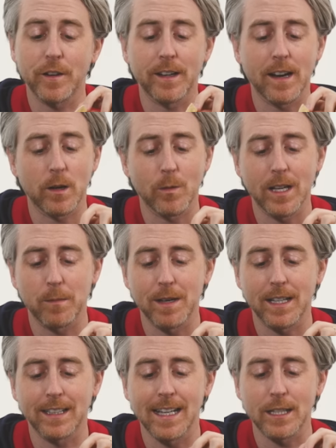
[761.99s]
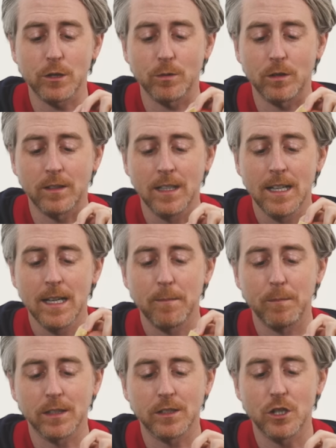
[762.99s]
figured out a way to make natural
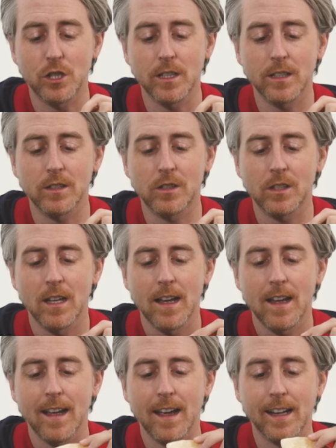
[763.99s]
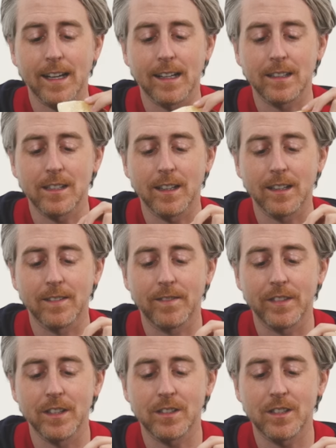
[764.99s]
melted cheese, and I gotta tell you,
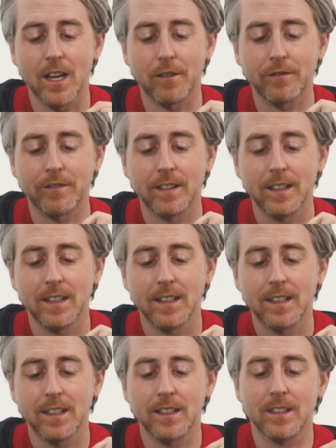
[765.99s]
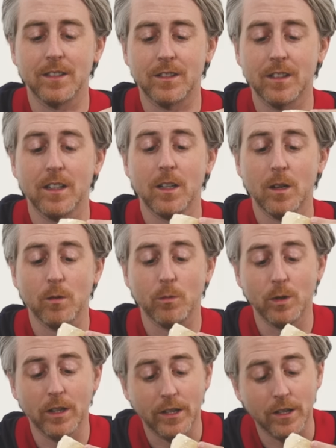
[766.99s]
this stuff is
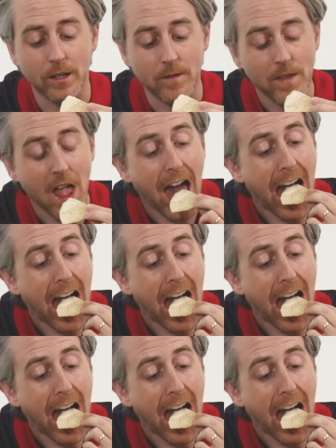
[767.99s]
really good.